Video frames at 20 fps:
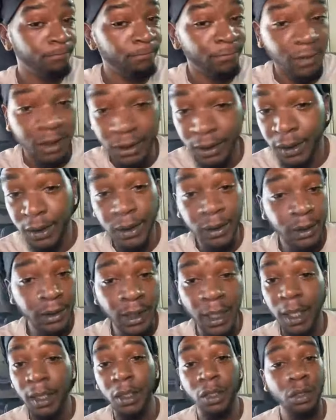she's
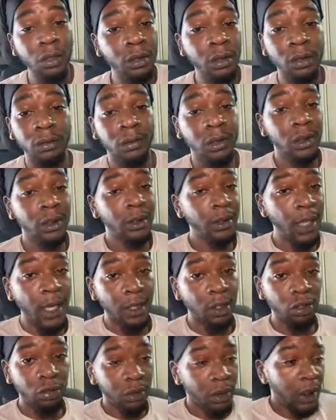not going she's not
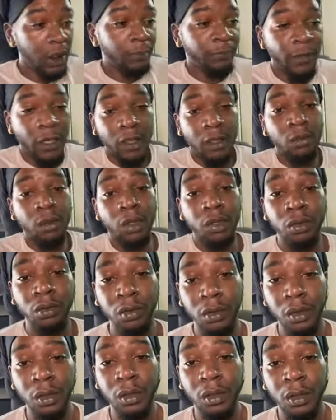going to keep fucking with
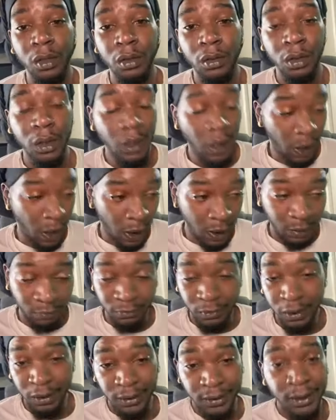you.
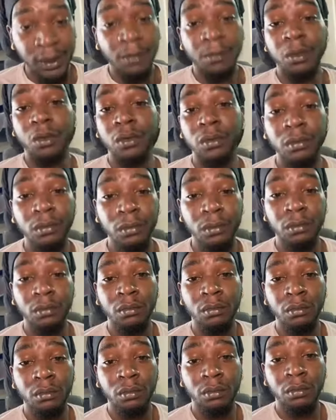It's simple.
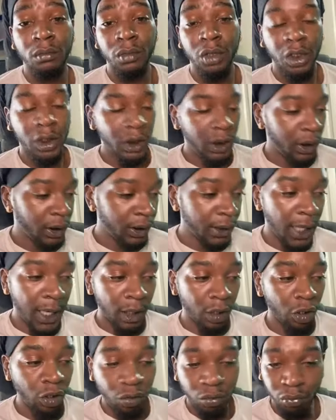She's
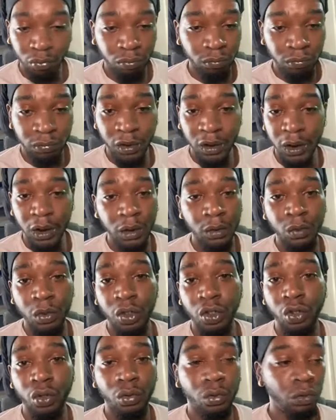not going to deal
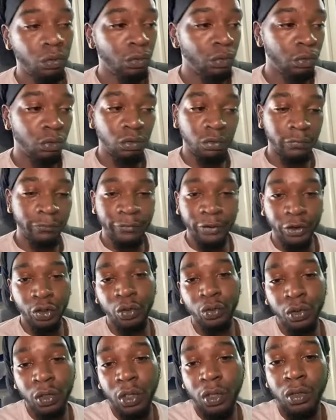with you for too
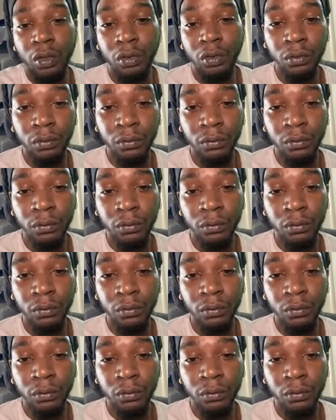long.